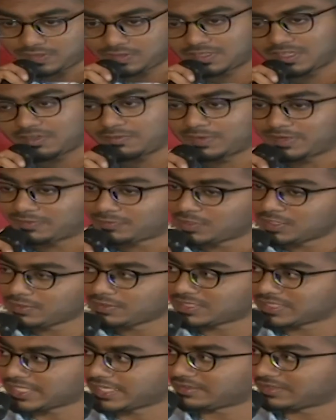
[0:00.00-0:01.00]
I have been following
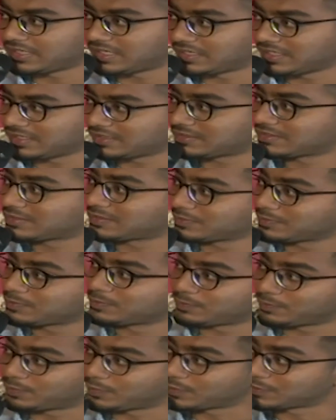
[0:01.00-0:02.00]
Sadiq's
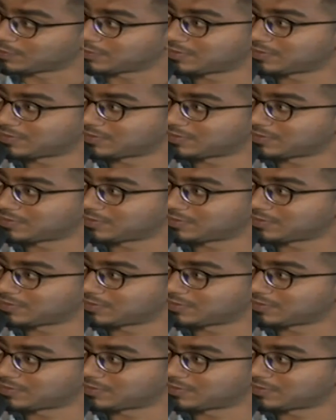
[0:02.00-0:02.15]
posts